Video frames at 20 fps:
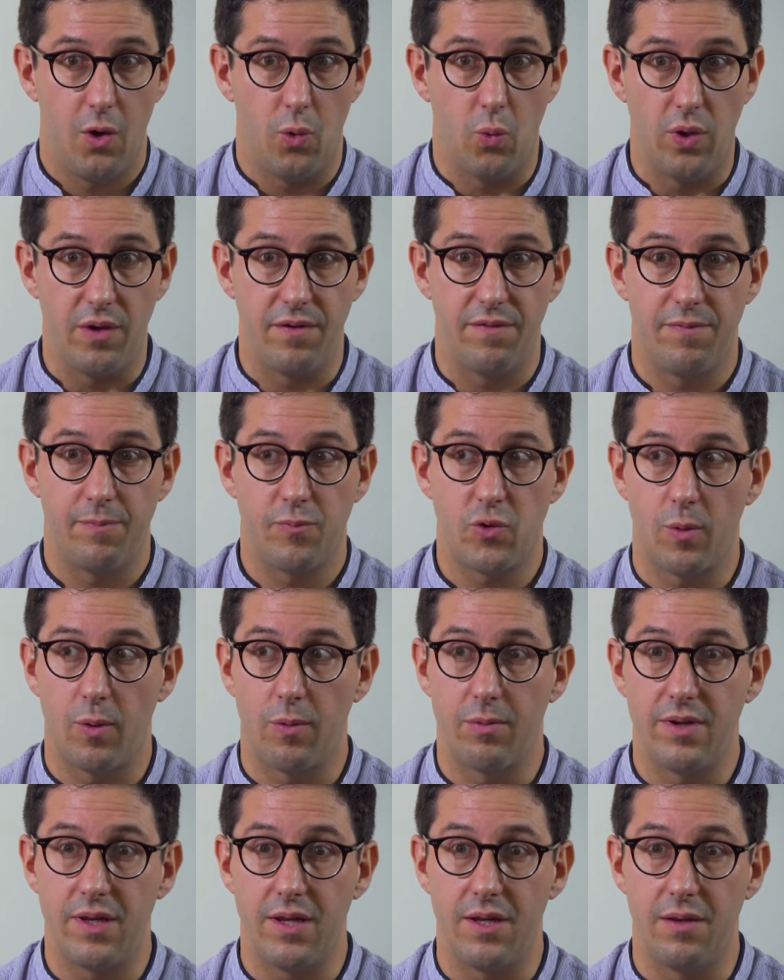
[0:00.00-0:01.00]
with
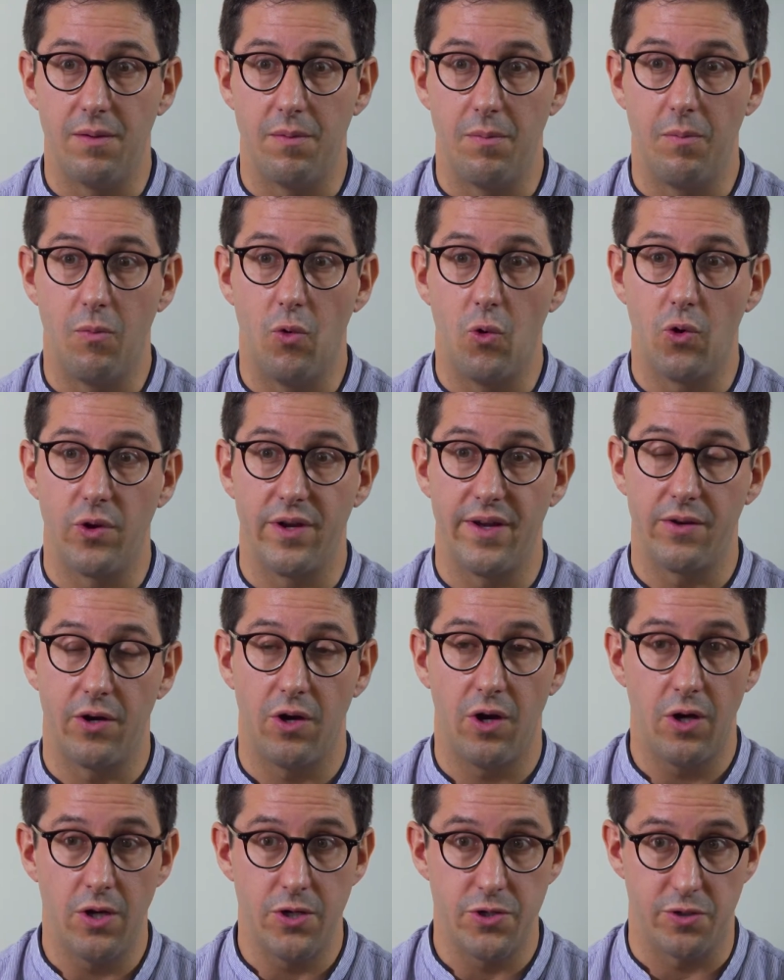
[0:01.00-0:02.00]
probably more than
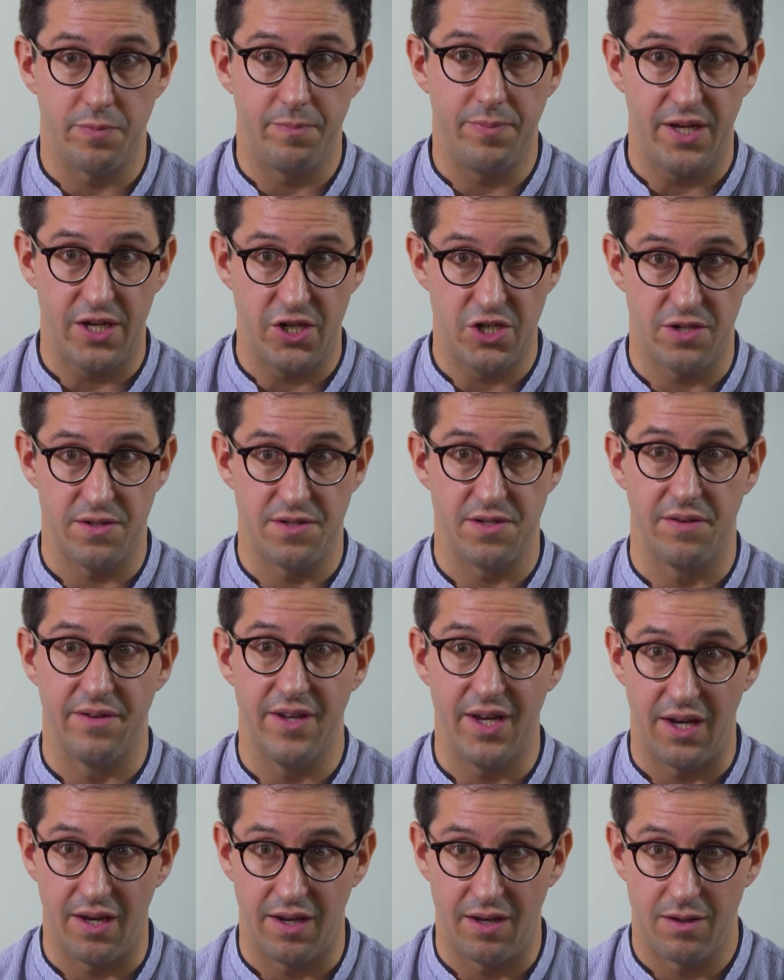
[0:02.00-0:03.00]
100 patients a
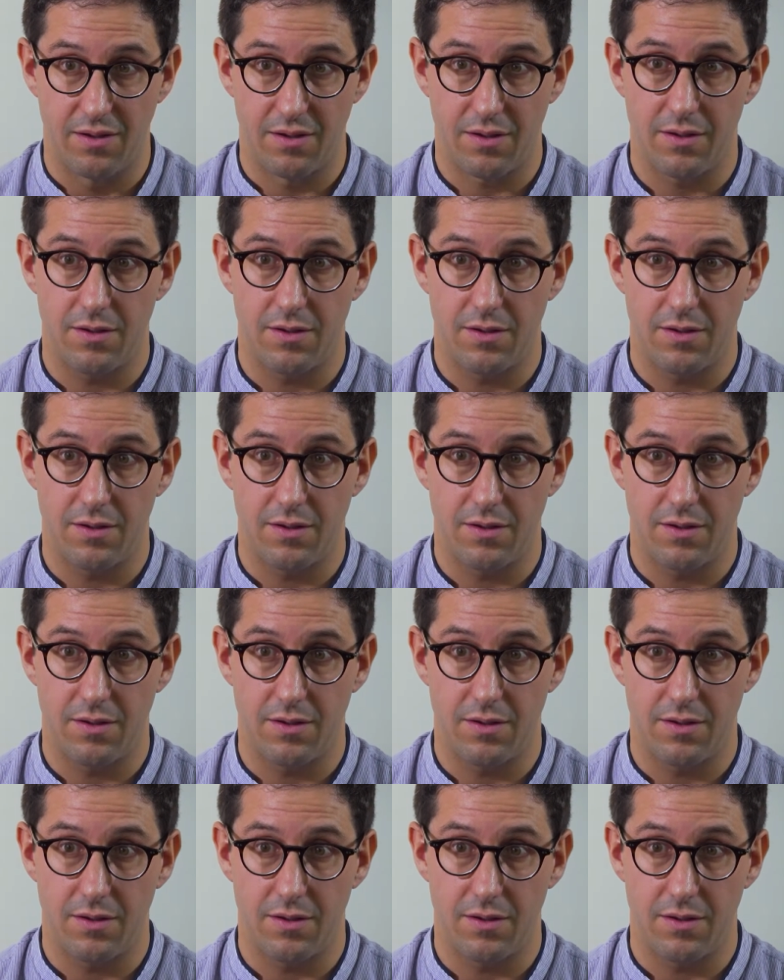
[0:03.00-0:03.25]
day.